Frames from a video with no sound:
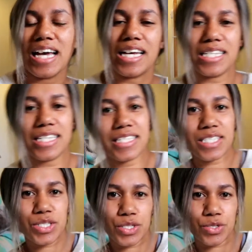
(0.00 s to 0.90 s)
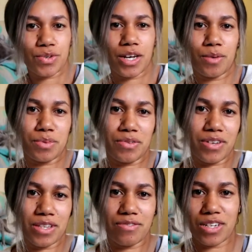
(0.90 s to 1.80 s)
and links to a couple of
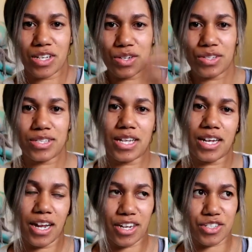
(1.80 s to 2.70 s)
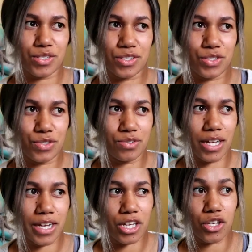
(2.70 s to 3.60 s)
other videos that actually do
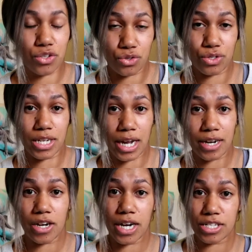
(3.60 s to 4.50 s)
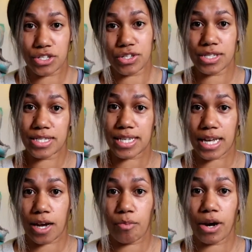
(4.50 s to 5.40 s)
like use it at night and you can see
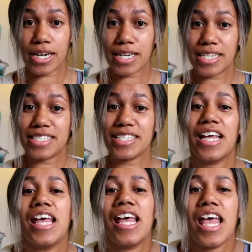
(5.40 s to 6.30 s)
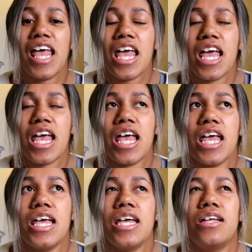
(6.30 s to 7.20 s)
how bright it is.
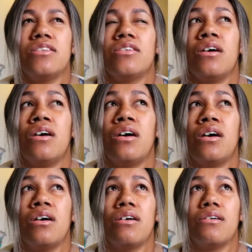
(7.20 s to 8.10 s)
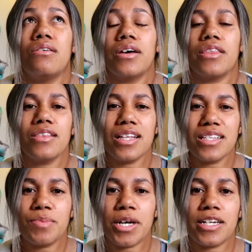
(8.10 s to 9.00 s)
And I think
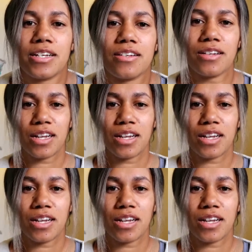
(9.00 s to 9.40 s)
that's about it.